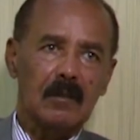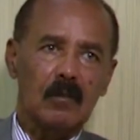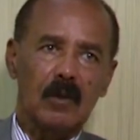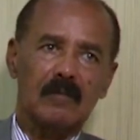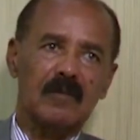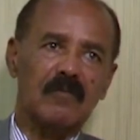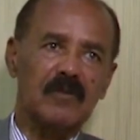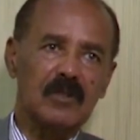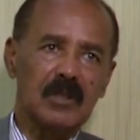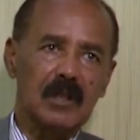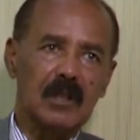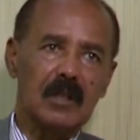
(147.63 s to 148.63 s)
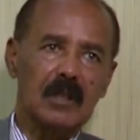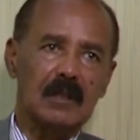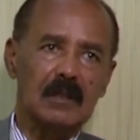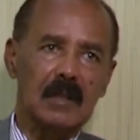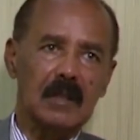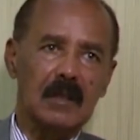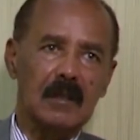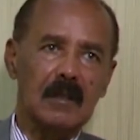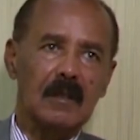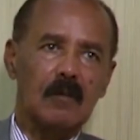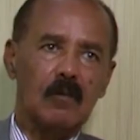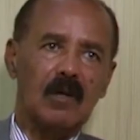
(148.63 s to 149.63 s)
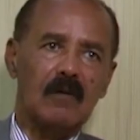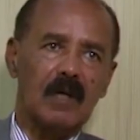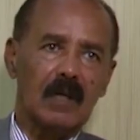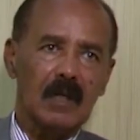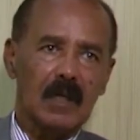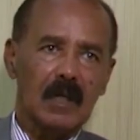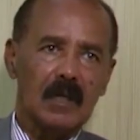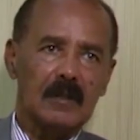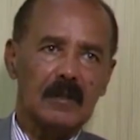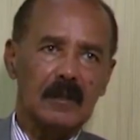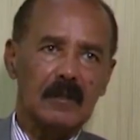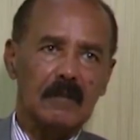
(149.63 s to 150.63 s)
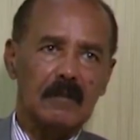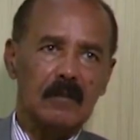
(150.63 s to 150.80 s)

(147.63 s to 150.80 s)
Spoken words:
we have the fishing industry, we have agriculture,